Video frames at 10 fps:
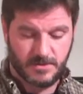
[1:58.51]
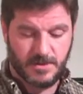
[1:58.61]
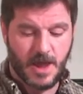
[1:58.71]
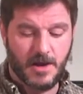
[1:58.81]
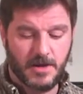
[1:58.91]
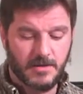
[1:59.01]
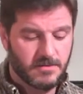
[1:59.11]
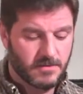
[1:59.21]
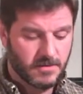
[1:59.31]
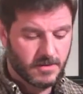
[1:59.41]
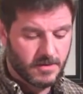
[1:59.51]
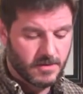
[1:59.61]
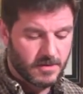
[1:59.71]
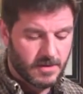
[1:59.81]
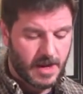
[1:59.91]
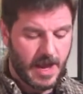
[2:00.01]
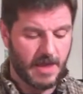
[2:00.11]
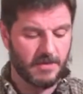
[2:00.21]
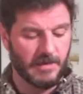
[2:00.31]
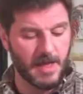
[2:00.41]
the onion,
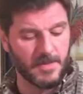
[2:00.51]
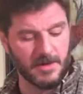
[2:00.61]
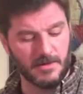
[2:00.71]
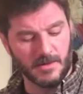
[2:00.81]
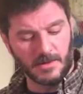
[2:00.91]
and the lemon.